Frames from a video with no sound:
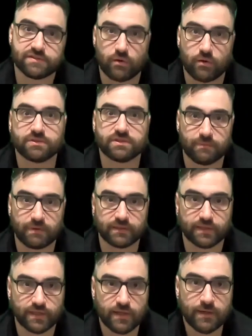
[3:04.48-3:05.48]

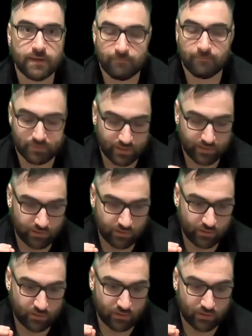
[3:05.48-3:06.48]
ultimately.
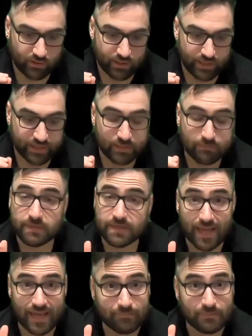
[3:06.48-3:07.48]
It can be
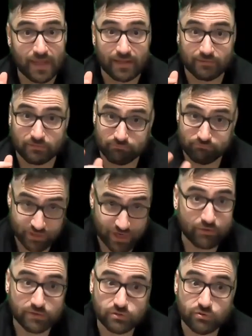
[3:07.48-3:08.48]
aimed at
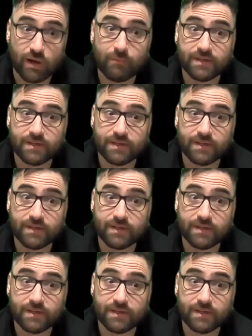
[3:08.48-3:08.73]
childhood trauma,